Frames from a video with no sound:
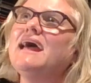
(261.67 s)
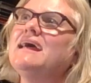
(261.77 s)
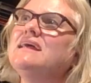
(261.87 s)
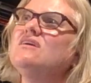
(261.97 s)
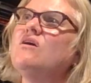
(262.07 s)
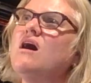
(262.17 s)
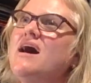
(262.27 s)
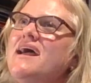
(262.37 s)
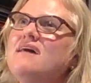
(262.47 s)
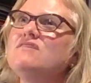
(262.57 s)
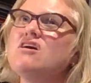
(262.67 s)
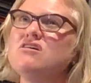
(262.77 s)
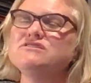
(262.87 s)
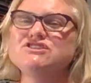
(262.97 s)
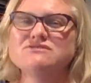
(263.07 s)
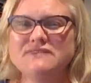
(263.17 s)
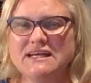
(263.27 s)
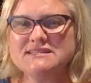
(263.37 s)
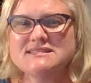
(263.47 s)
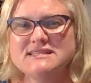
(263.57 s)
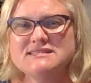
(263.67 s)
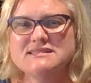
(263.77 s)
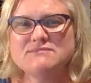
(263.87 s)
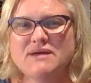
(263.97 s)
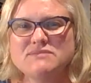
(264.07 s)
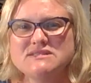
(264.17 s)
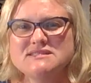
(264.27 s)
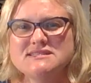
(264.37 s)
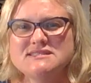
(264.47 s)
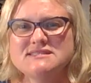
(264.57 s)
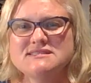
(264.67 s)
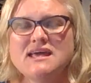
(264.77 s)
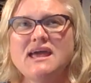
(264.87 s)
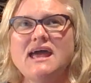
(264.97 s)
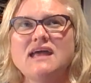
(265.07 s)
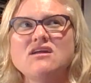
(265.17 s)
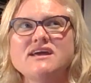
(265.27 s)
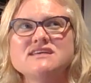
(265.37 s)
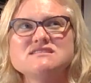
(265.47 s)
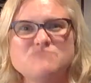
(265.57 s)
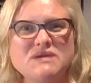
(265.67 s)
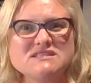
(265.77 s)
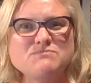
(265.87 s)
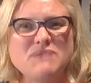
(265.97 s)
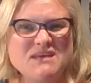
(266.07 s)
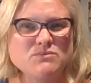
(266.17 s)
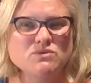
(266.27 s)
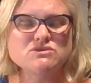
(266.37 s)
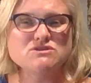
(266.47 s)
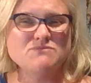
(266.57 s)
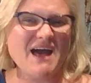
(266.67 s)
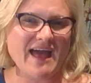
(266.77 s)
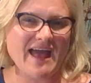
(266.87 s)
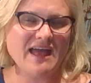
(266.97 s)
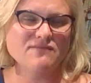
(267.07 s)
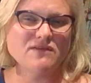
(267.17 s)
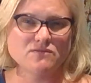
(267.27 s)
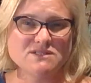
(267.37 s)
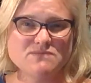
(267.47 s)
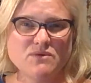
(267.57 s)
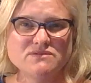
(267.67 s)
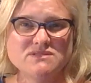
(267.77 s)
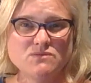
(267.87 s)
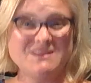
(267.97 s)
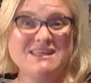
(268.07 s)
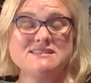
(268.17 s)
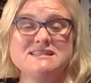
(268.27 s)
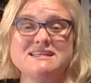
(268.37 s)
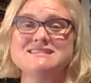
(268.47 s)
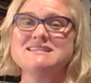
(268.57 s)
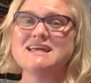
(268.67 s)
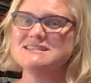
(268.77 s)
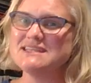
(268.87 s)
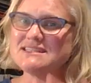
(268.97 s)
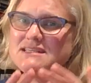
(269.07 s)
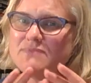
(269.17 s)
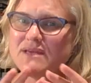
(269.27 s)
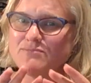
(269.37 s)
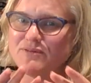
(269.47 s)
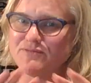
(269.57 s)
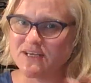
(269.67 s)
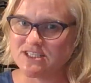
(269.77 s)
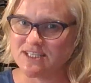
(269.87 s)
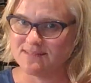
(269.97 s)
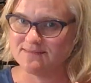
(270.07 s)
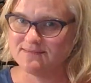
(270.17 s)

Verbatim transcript: And I have a culture of excellence in my business, and I expect people to behave and respond with excellence. That doesn't mean perfection.